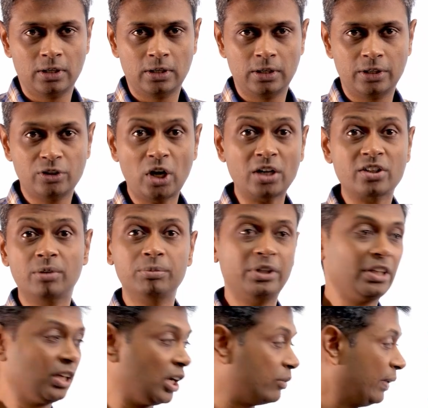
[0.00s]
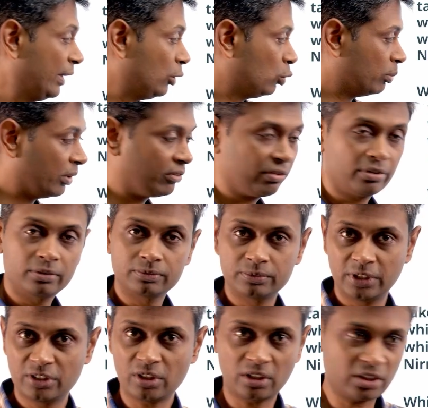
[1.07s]
It's not something that can wait two months.
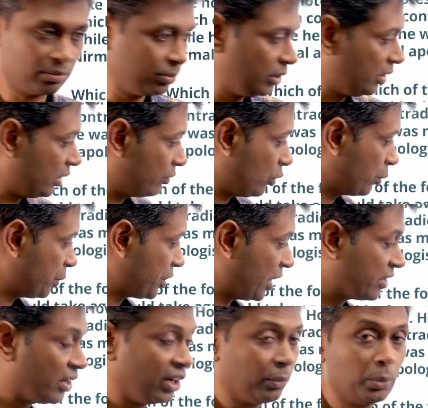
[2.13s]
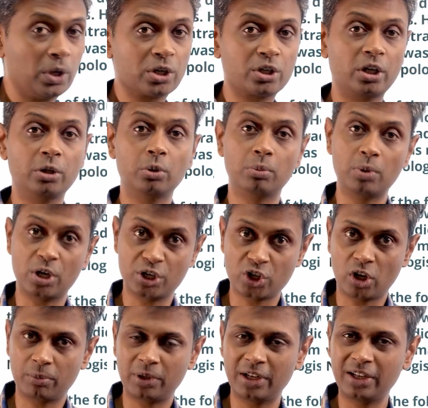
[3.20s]
It's not something that for which I set a work into a
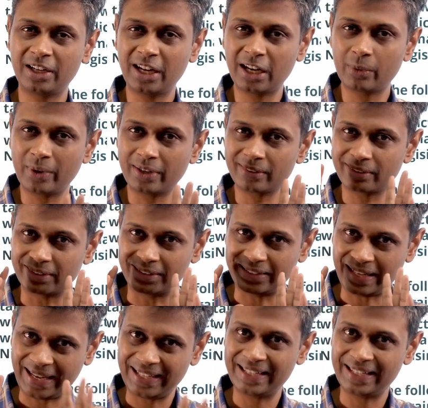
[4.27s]
workshop. It requires direct